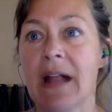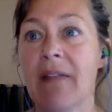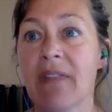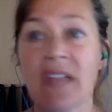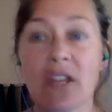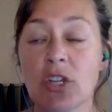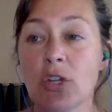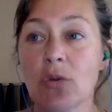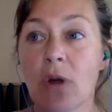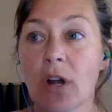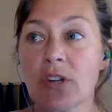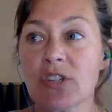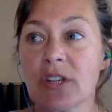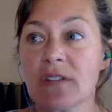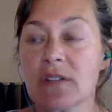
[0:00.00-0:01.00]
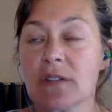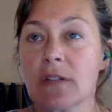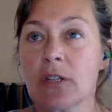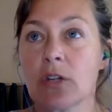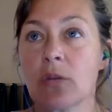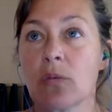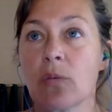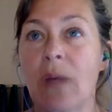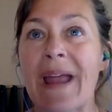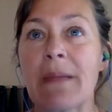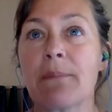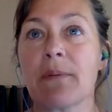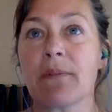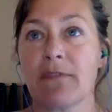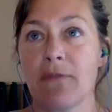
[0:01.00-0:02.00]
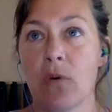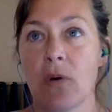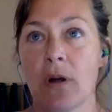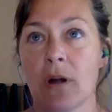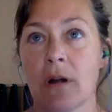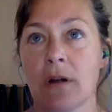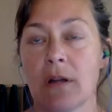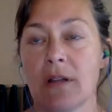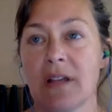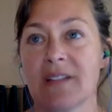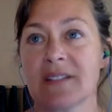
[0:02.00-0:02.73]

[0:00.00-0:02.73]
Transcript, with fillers: and then you are just you're ripe for